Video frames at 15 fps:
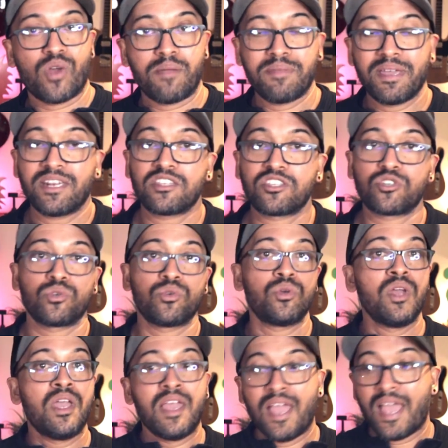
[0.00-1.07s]
I made it through,
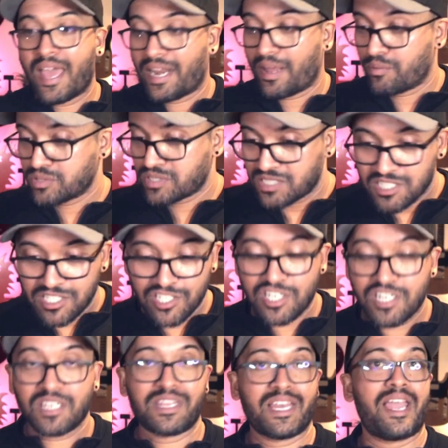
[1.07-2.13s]
and I was an
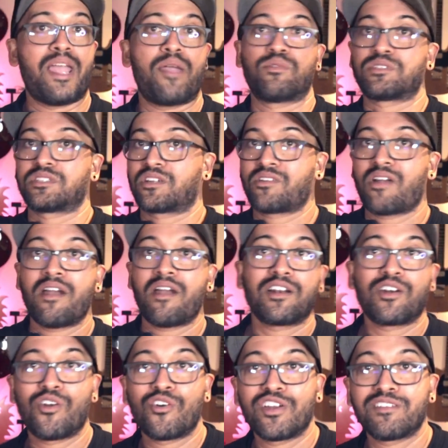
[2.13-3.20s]
engineer there. It was the crowning
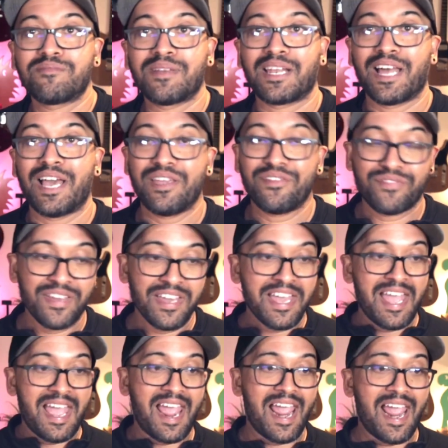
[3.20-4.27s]
glory of my life.
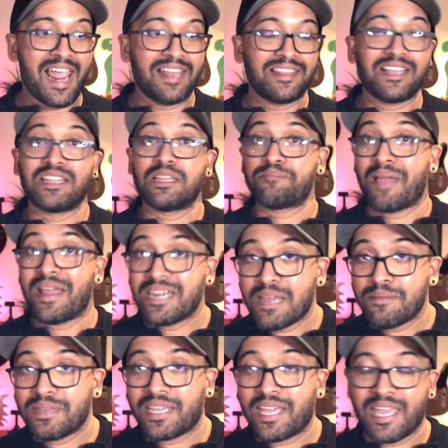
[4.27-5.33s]
And then the
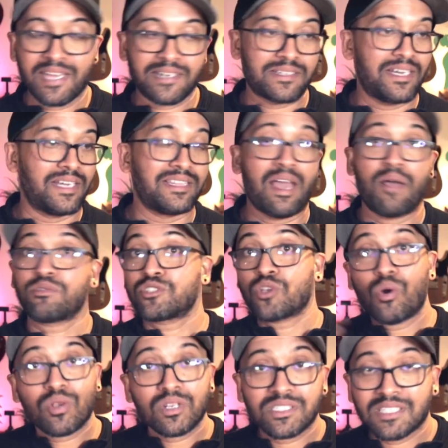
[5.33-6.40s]
pandemic hit, and that was a
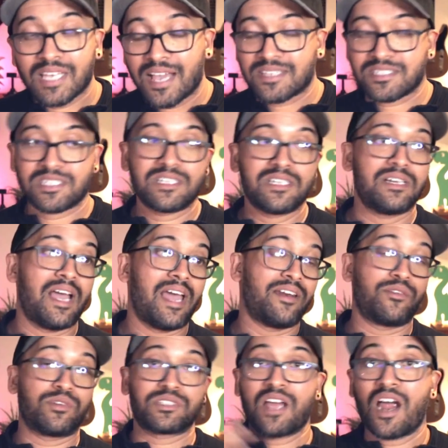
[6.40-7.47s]
whole disaster, and it
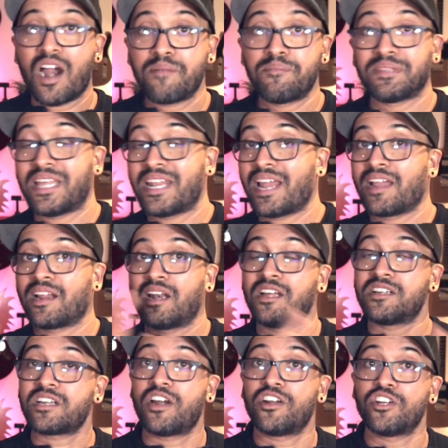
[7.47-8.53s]
was hard. But then I
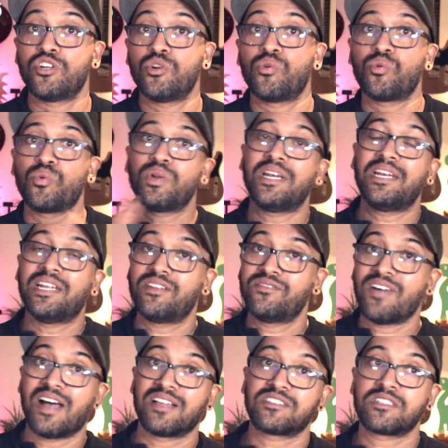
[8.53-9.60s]
learned how to do really
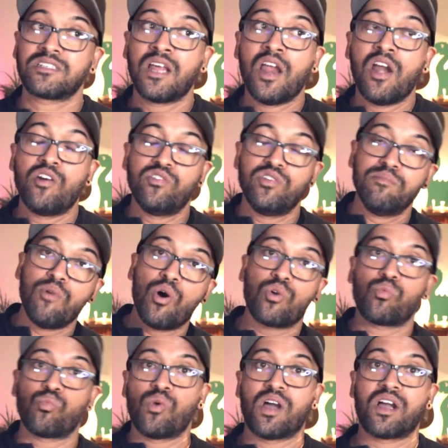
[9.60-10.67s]
advanced remote
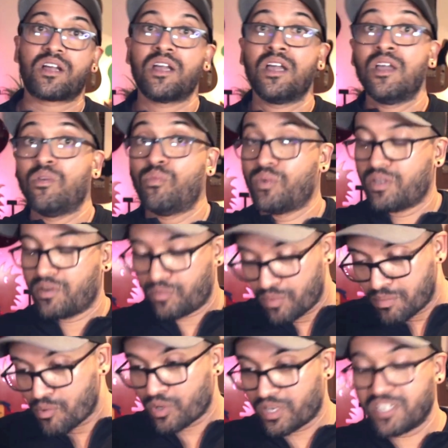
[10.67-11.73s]
work
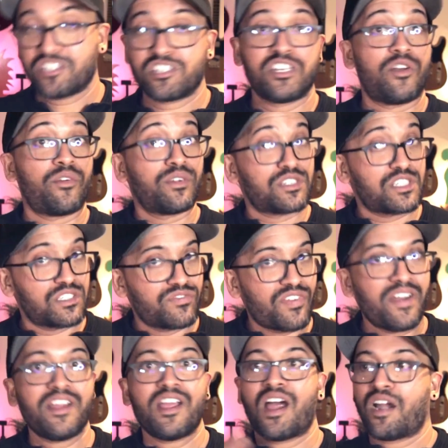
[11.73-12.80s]
remote engineering, which is
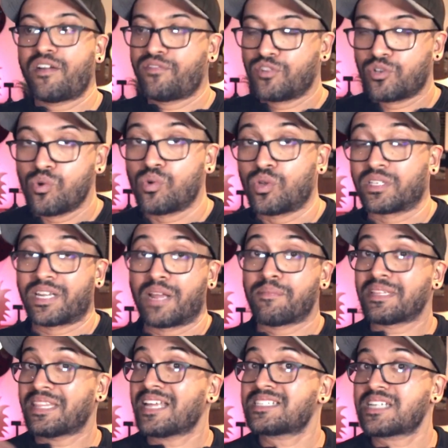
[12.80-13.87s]
very hard for Google. Now, by
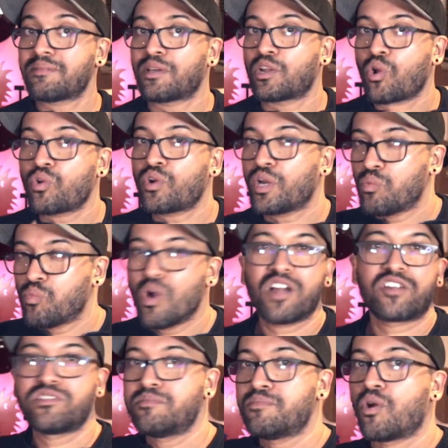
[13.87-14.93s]
that time, I'd already
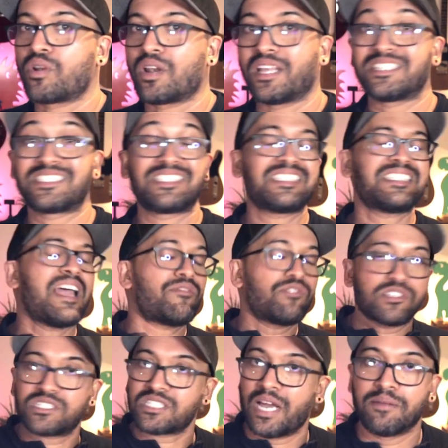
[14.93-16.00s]
worked remotely
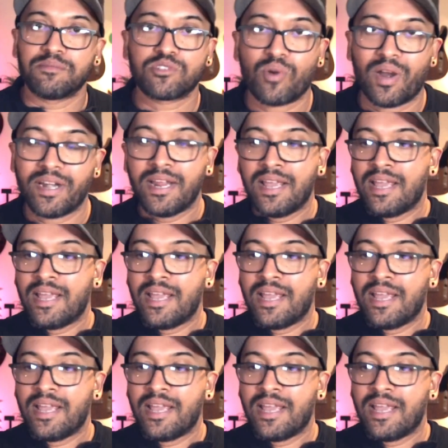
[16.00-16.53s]
several times, right?